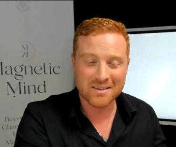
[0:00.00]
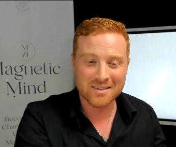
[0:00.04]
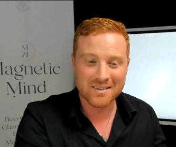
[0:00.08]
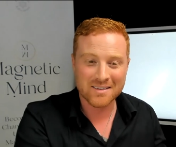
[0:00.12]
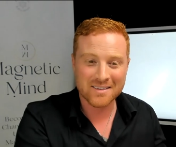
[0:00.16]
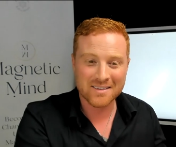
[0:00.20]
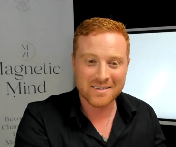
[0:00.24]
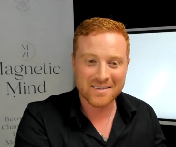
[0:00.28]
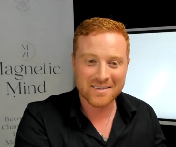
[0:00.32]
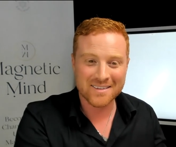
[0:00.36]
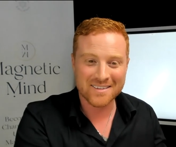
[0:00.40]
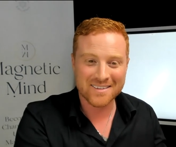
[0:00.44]

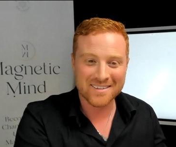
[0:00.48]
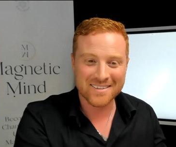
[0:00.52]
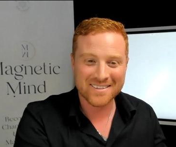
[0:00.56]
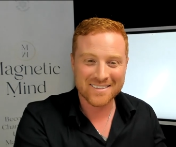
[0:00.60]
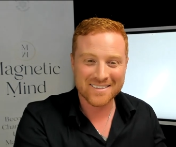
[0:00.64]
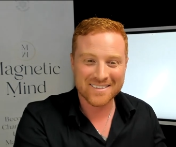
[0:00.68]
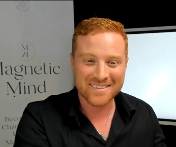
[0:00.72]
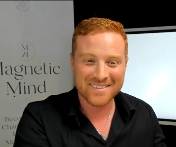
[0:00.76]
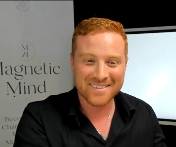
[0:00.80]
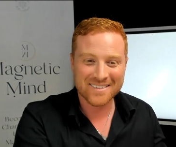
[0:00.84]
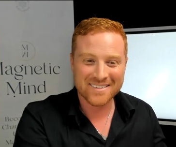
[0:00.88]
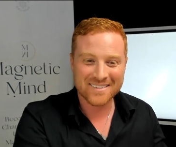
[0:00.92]

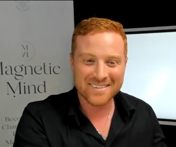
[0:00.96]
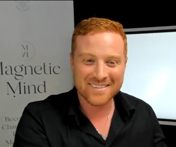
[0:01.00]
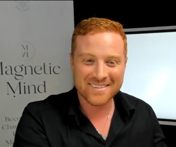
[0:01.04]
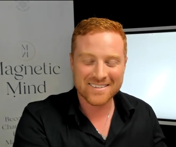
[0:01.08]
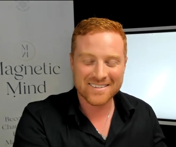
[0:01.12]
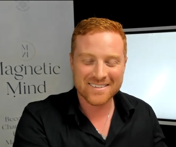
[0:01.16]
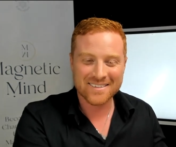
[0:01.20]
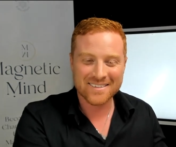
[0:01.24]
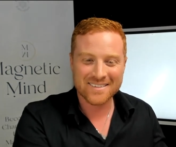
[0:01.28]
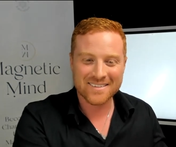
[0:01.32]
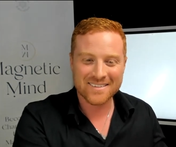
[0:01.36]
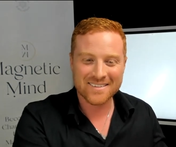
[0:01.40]

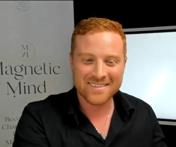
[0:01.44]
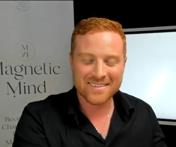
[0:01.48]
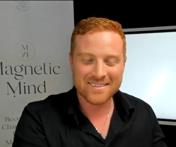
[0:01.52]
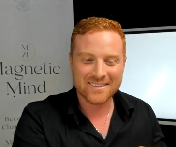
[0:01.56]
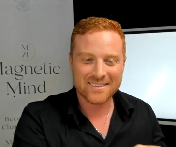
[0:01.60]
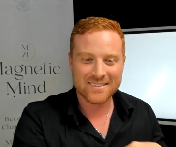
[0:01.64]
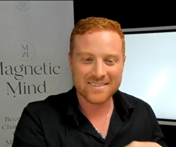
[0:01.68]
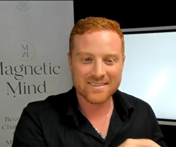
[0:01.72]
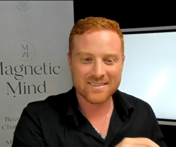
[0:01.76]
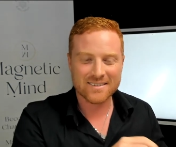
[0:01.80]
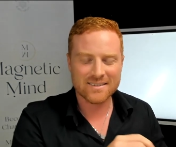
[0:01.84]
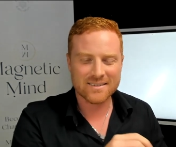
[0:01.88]

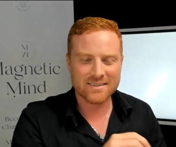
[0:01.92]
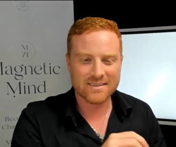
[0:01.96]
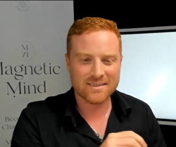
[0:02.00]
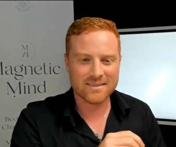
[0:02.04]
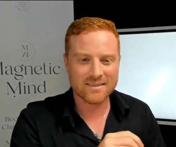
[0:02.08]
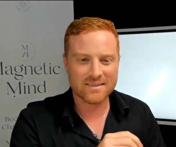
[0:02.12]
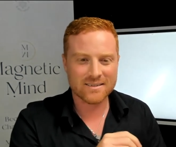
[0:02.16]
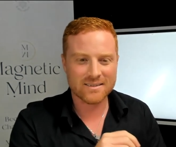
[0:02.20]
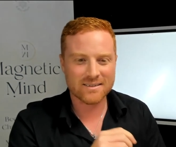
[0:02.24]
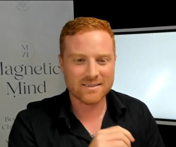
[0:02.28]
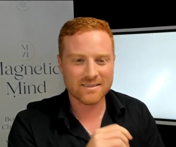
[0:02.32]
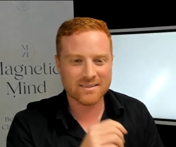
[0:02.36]

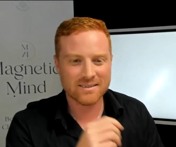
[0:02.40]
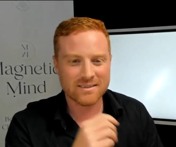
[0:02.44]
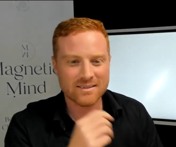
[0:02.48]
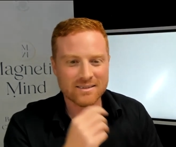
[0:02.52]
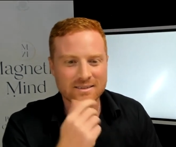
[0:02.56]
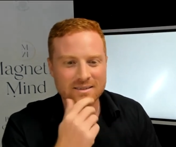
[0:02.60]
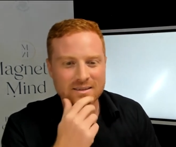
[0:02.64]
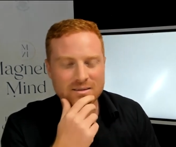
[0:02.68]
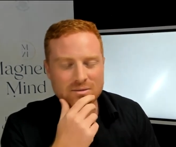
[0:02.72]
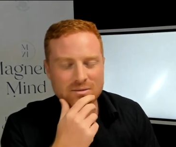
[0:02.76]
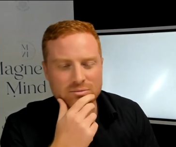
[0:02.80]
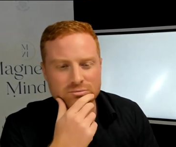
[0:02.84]

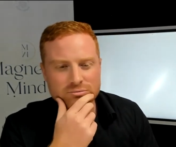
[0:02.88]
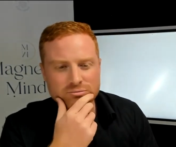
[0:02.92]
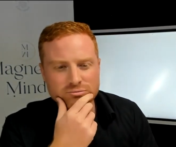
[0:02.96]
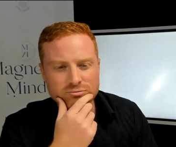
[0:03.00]
(silence)